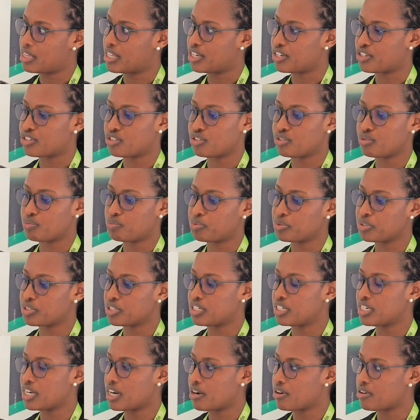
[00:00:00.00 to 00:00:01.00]
that you put
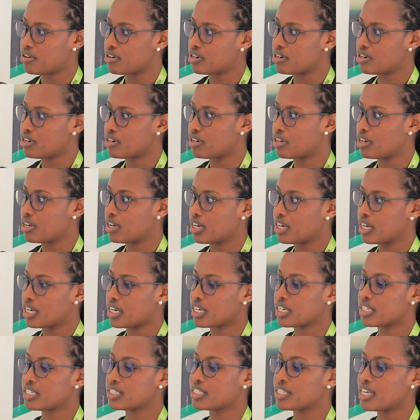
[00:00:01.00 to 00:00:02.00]
down
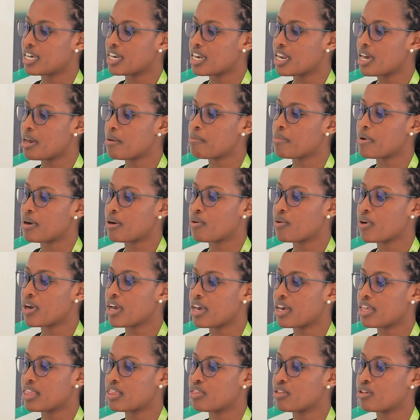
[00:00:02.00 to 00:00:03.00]
is the number
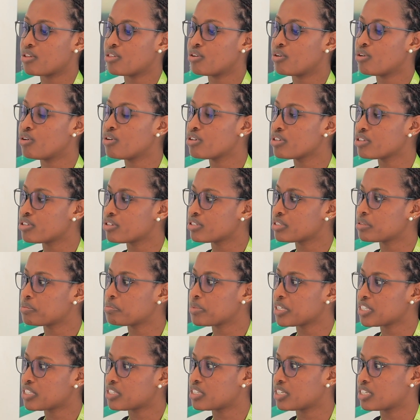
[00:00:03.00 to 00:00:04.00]
where all those
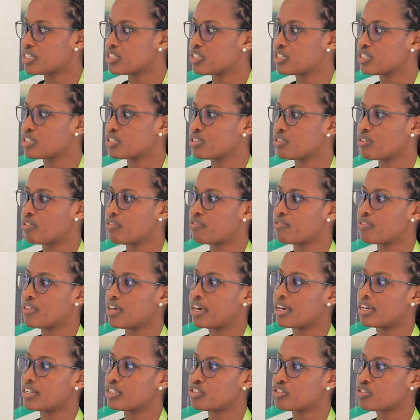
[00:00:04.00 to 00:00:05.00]
messages of
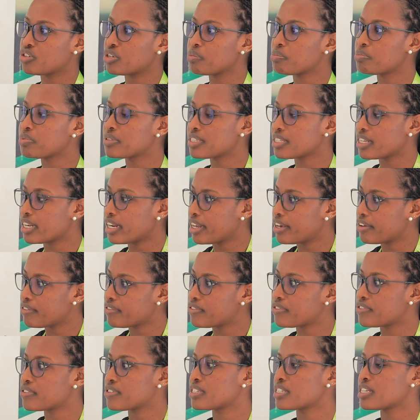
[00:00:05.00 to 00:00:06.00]
the trips
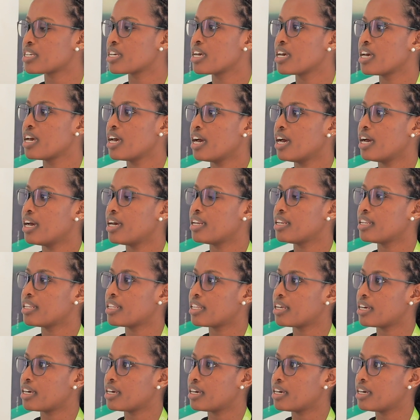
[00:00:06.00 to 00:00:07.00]
left
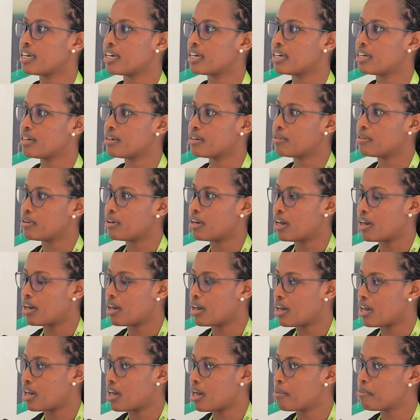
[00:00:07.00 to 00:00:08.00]
and the
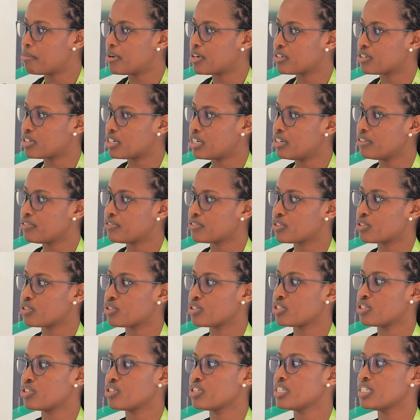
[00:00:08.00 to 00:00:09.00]
amount left
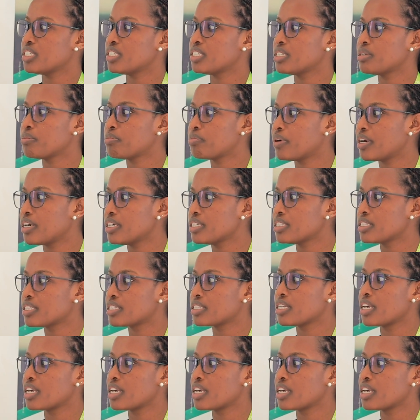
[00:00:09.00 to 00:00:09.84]
on your Easy Pass,